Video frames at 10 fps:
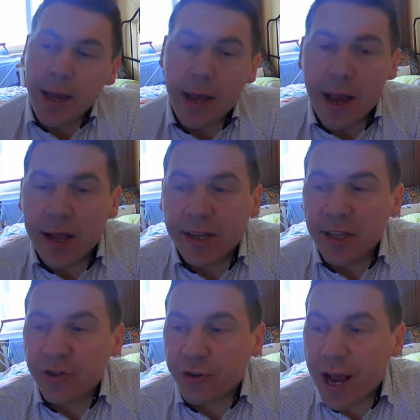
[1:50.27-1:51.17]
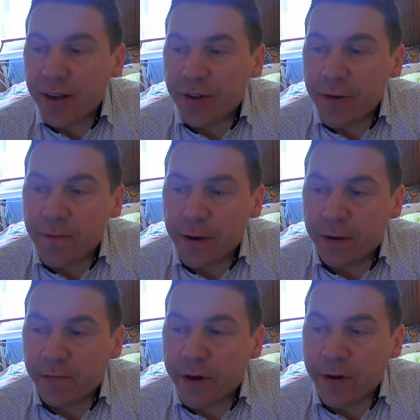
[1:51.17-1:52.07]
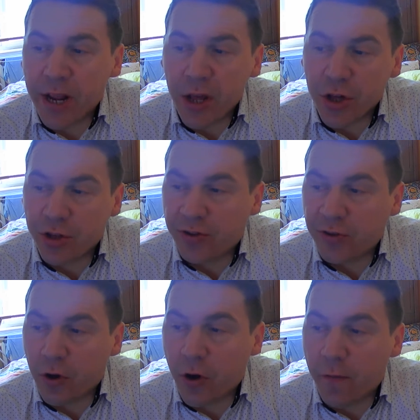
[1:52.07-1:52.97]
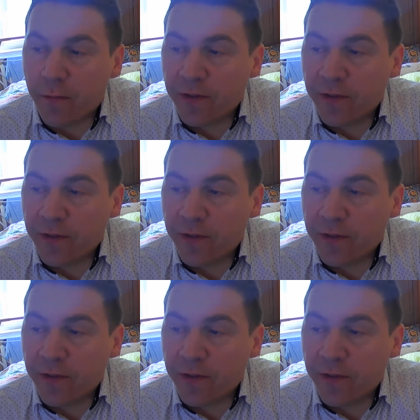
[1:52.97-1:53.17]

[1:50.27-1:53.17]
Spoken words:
And he tried different variations of